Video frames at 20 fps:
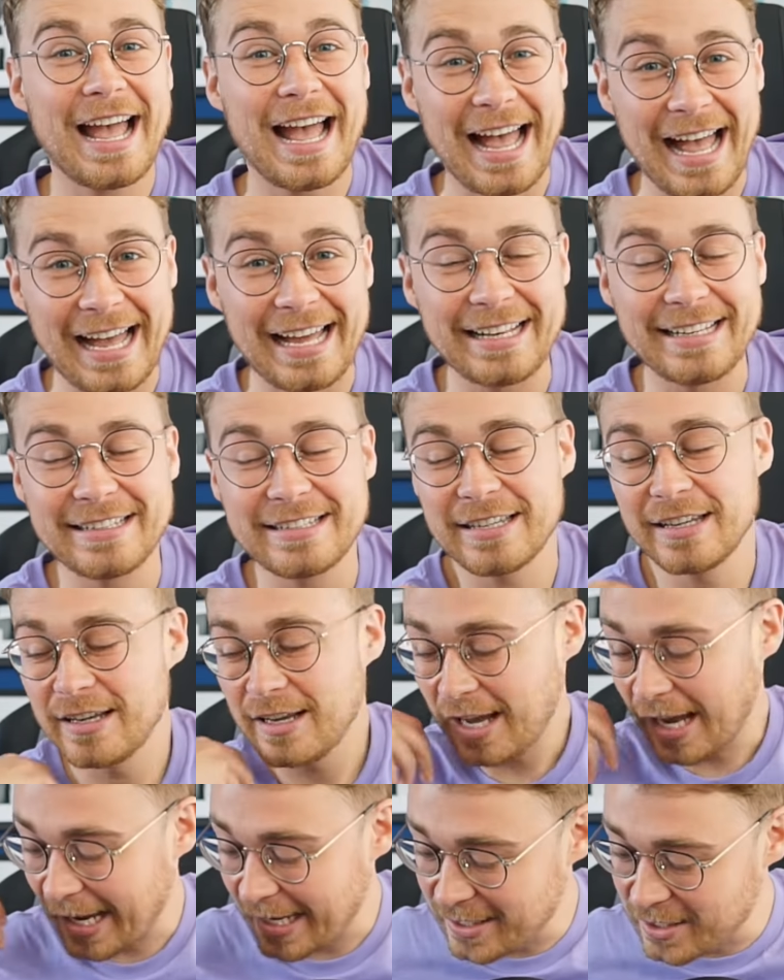and
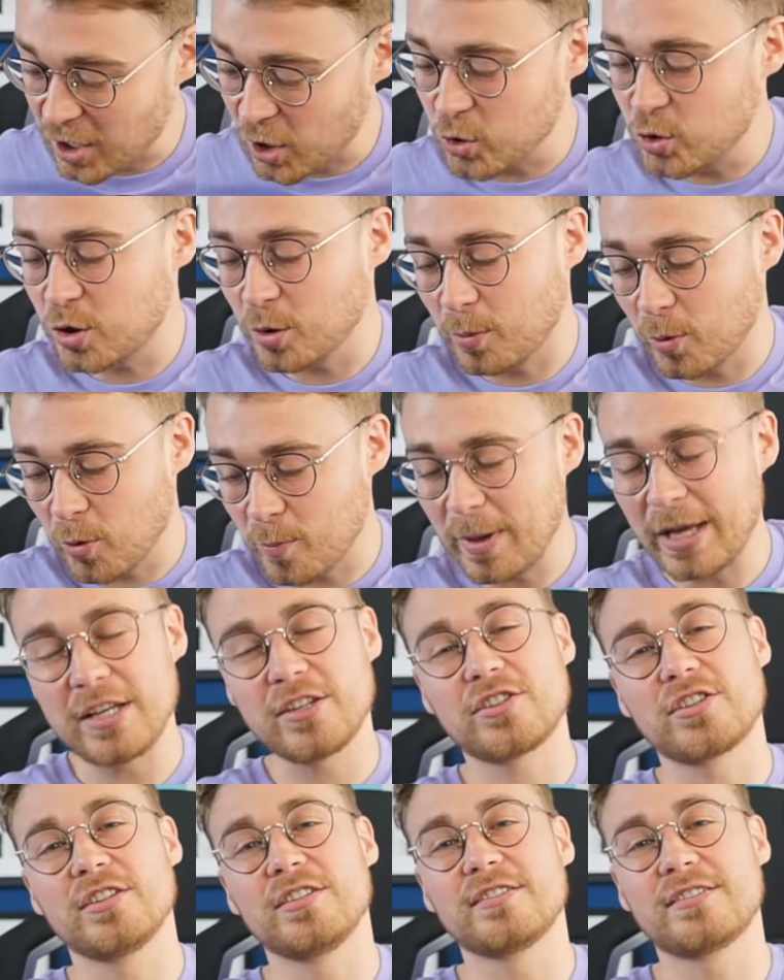a notable
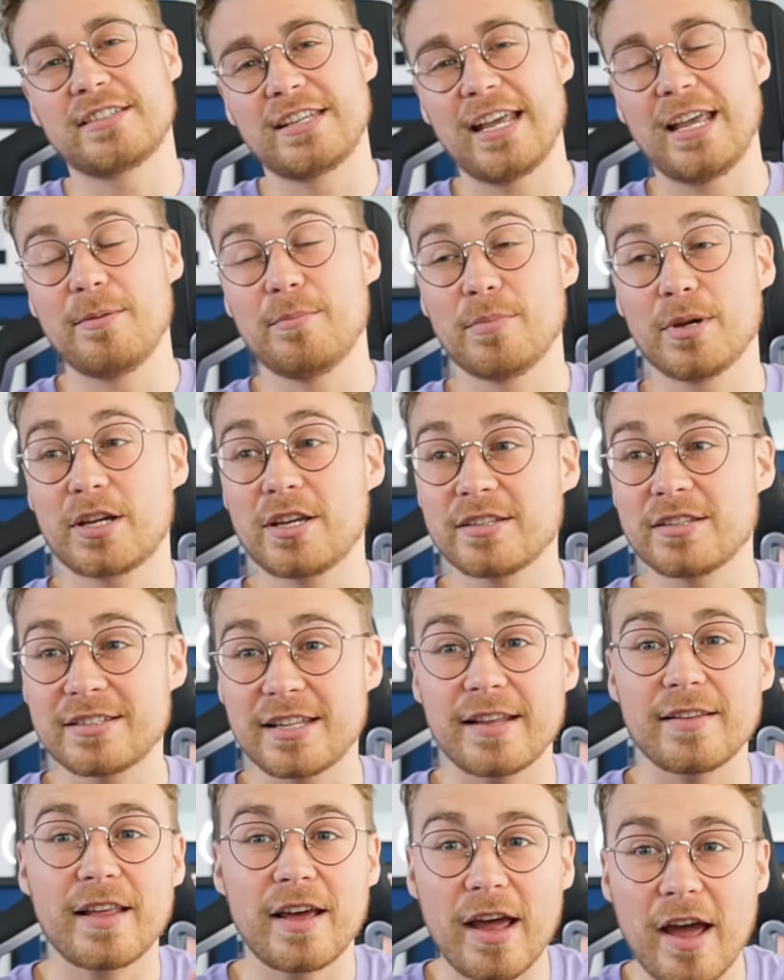mentions team, because
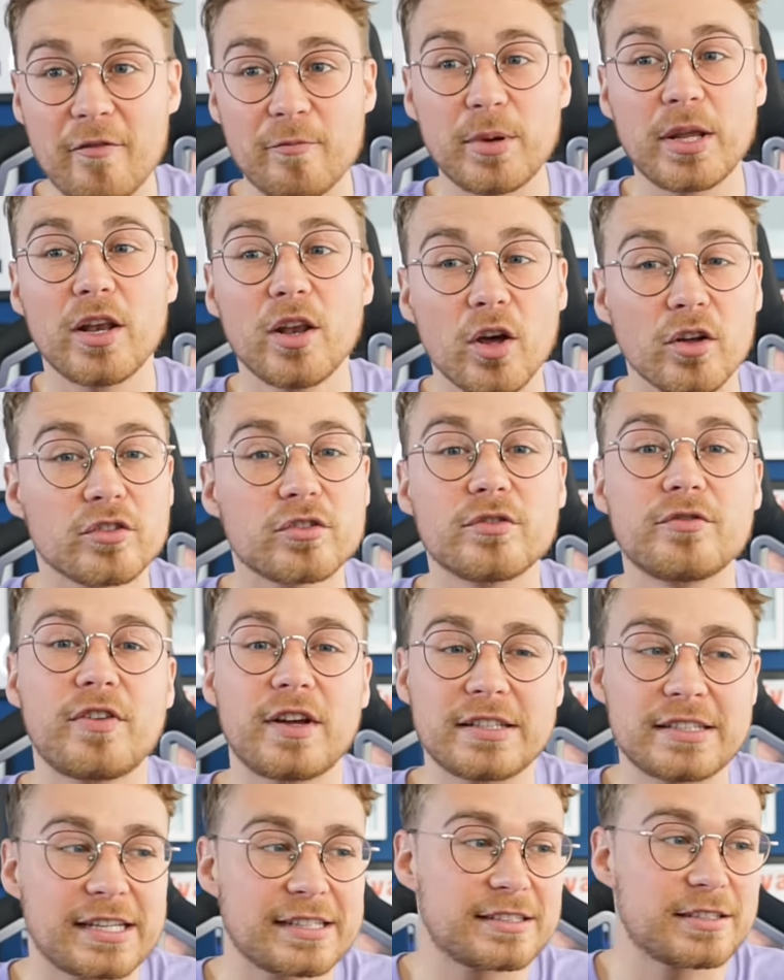there have been lots of
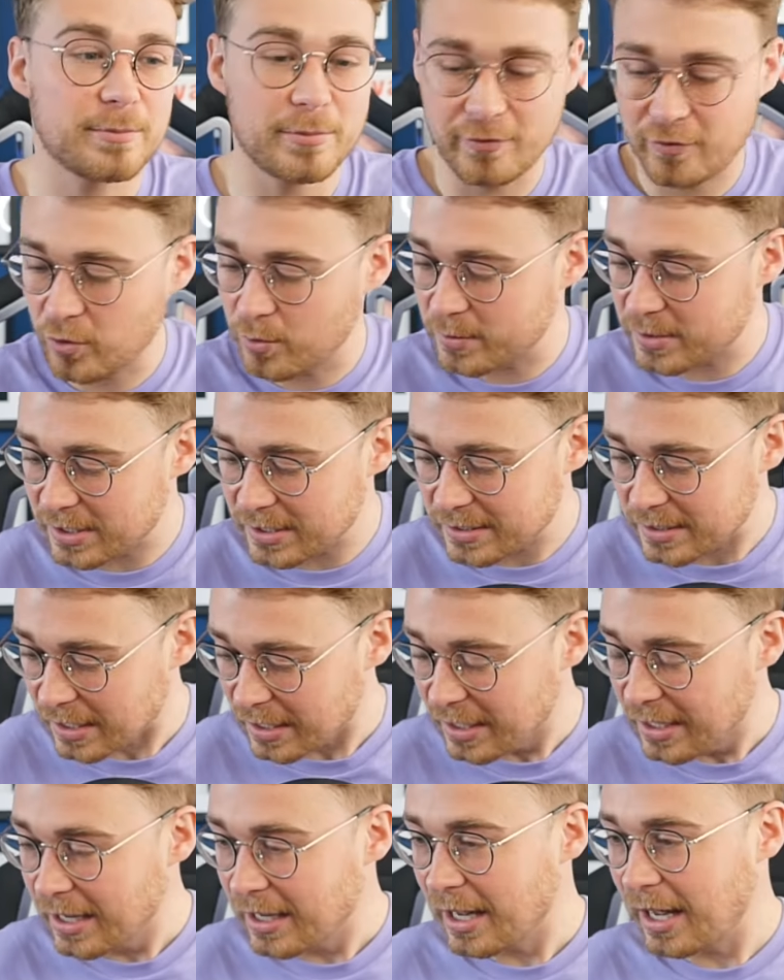fantastic performances
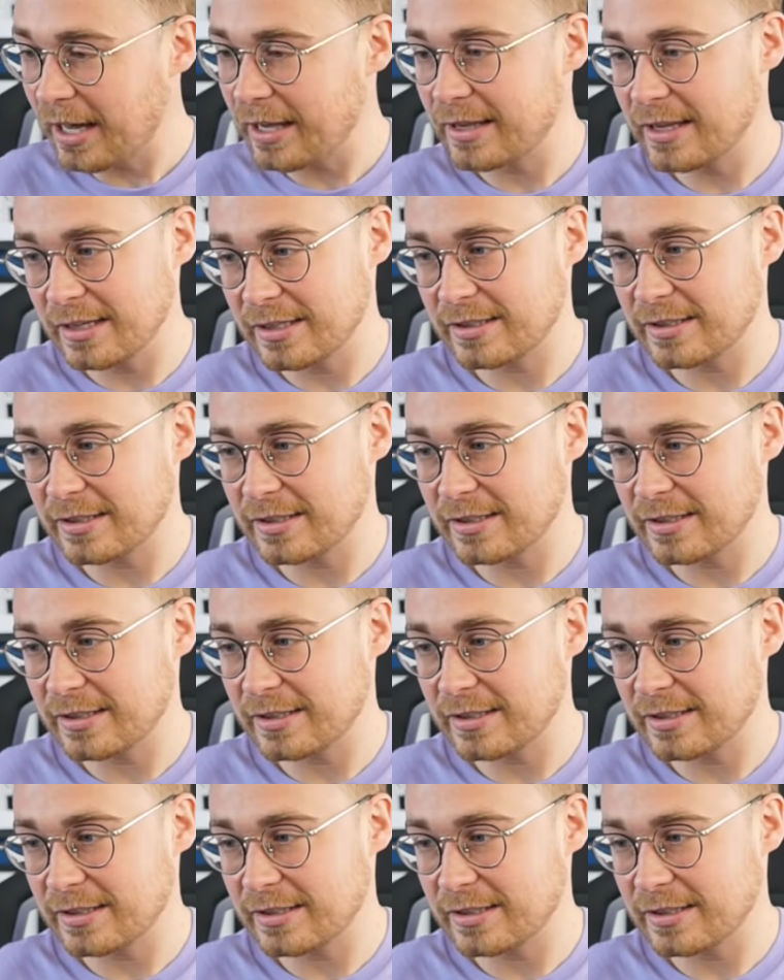this